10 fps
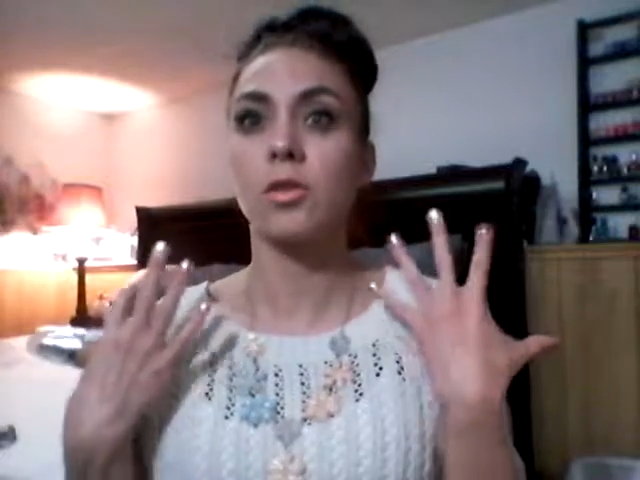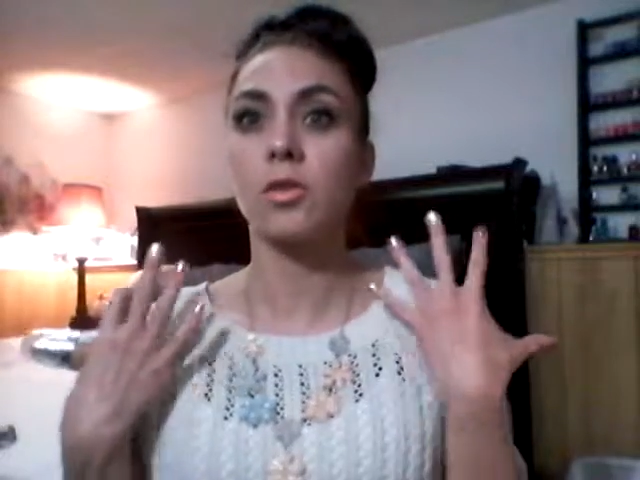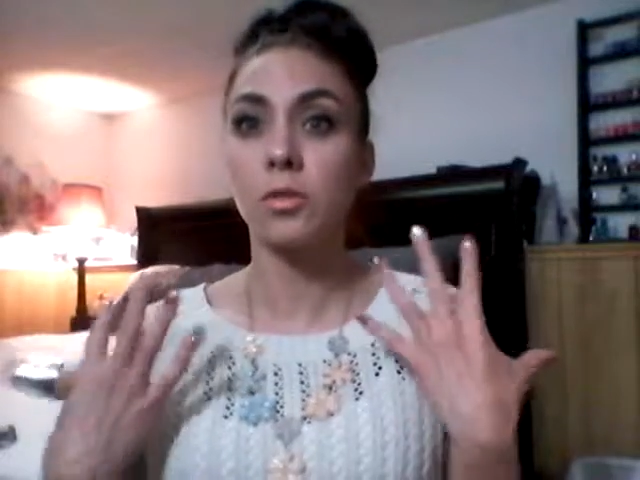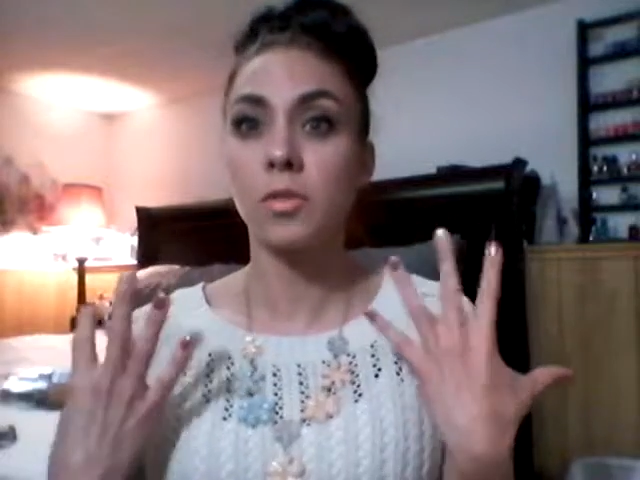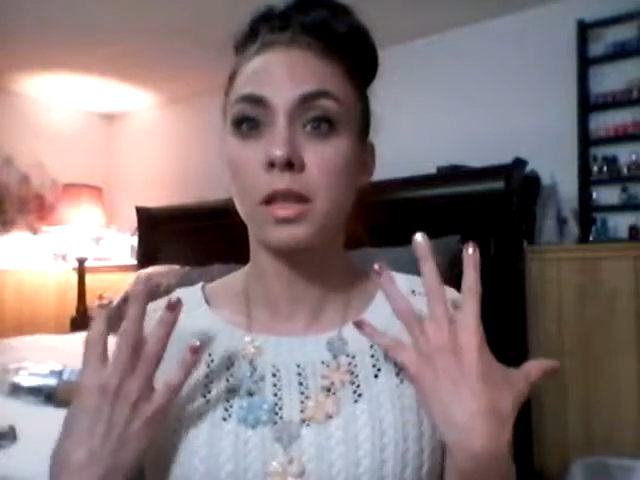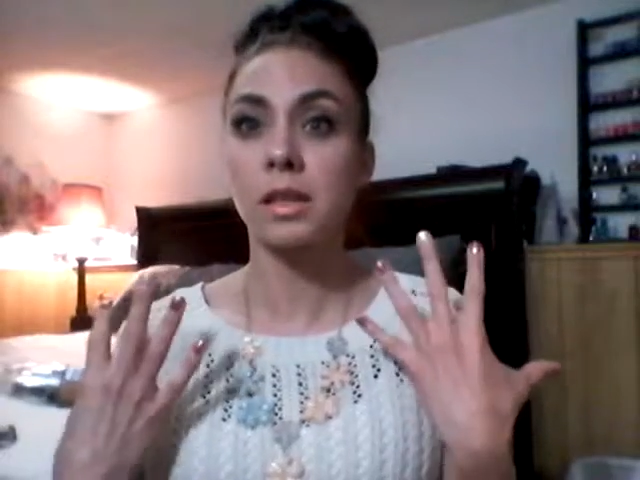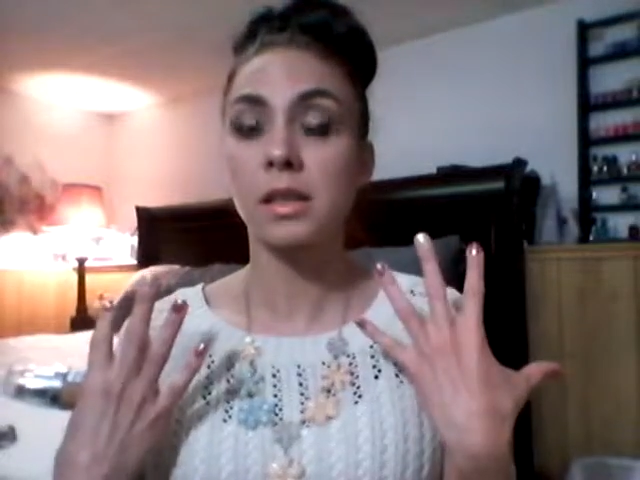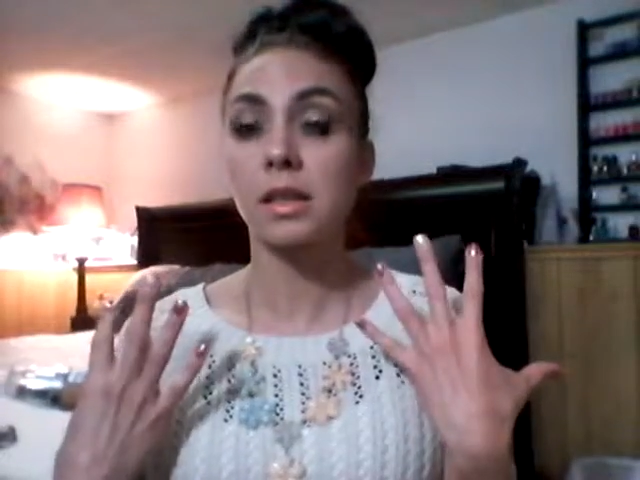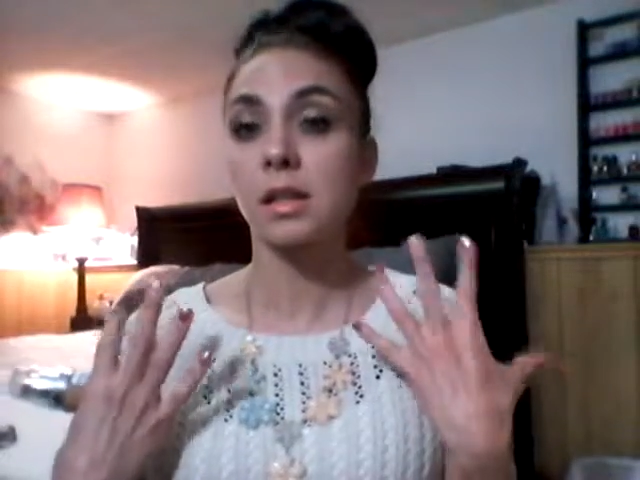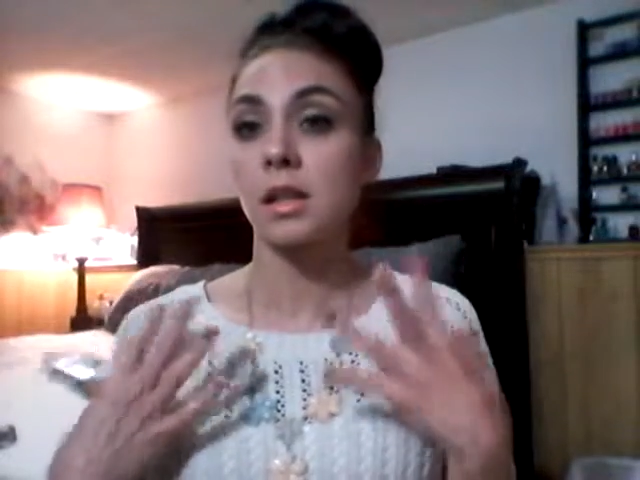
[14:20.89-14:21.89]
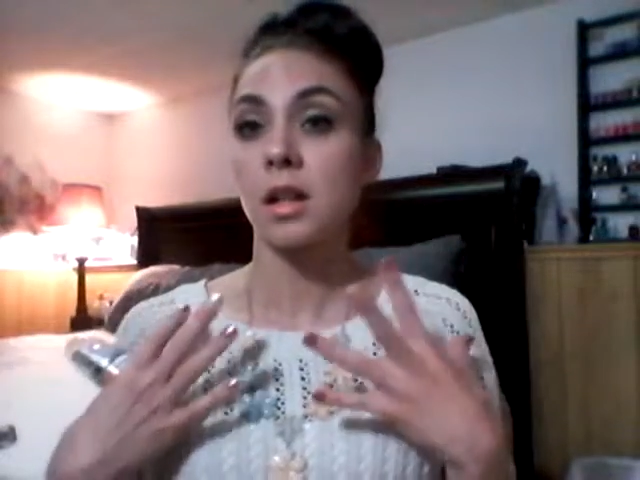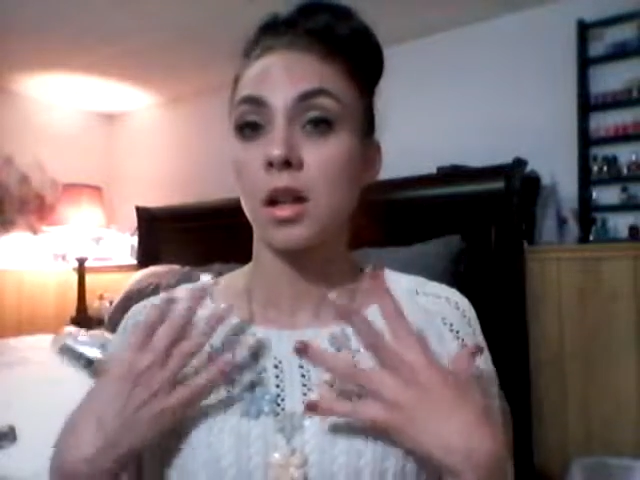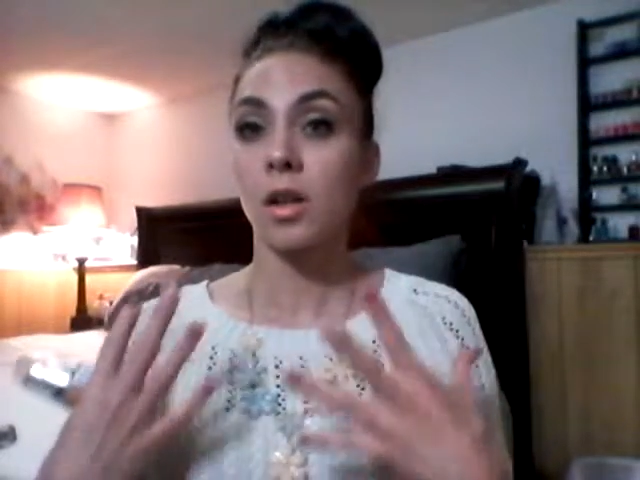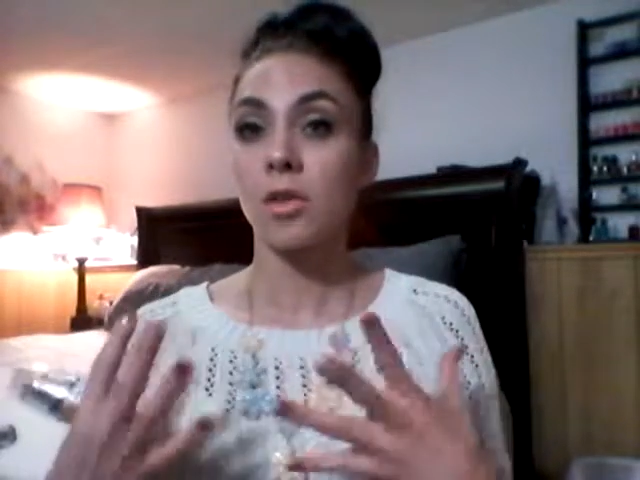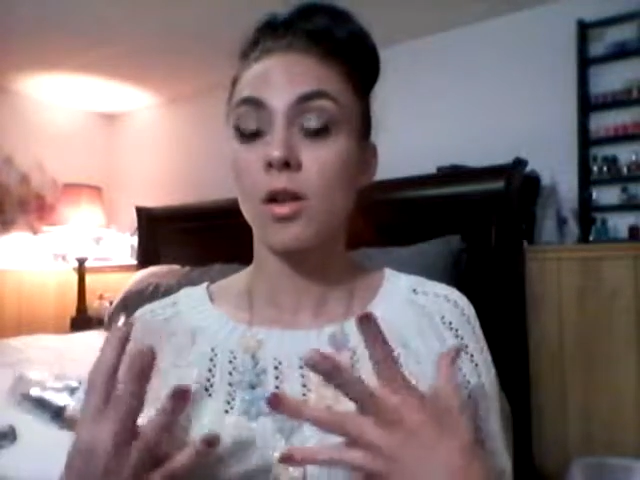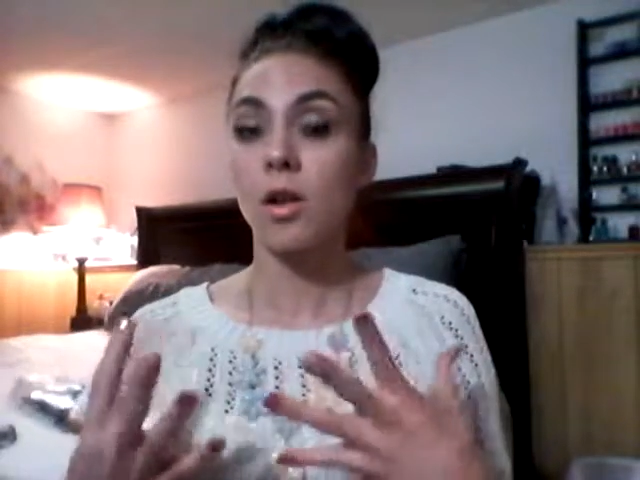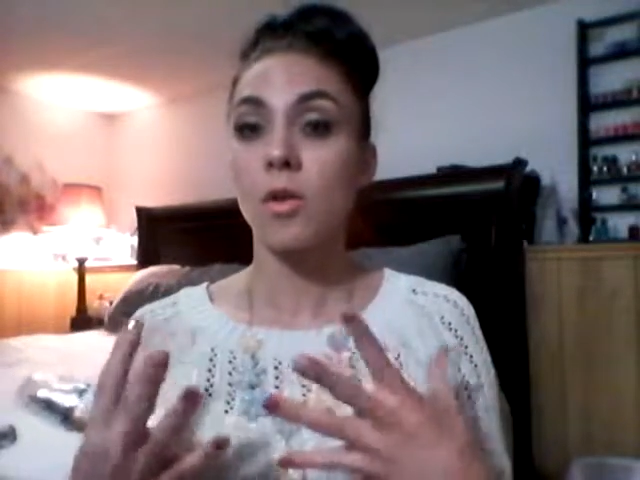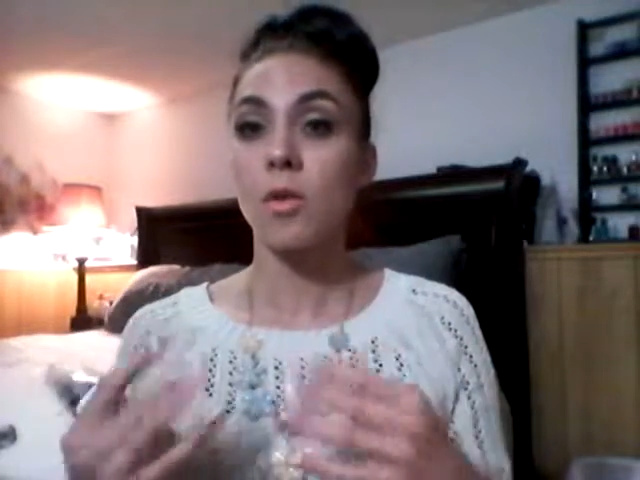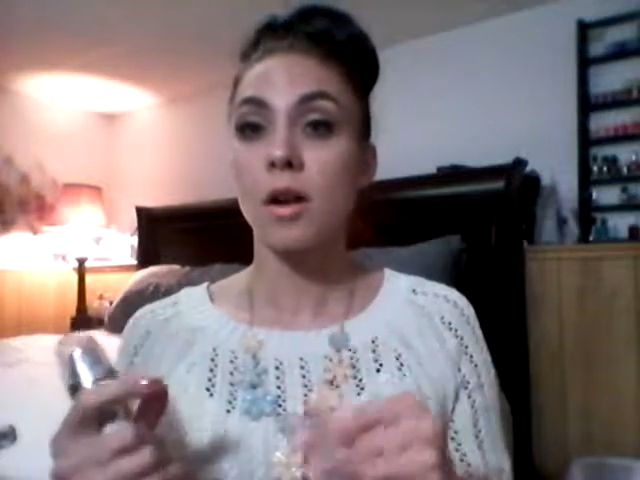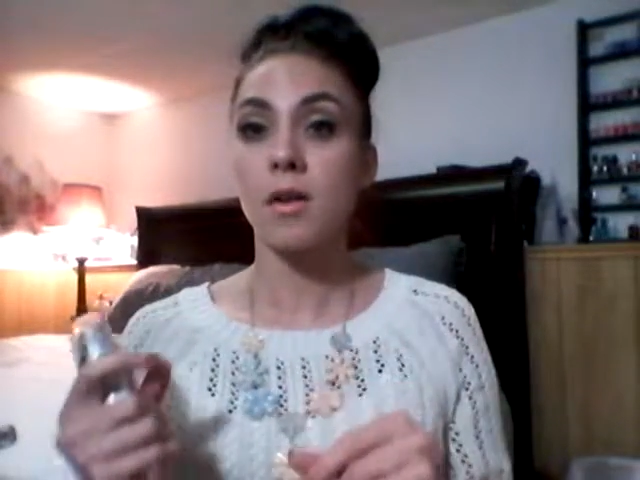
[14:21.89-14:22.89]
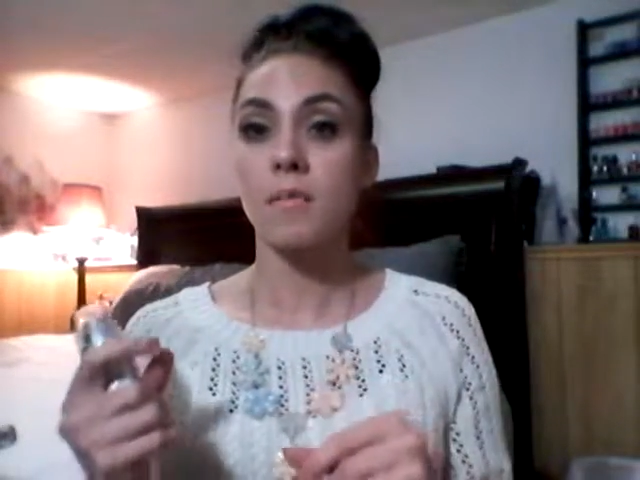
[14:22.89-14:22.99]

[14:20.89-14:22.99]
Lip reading: a luminous glow.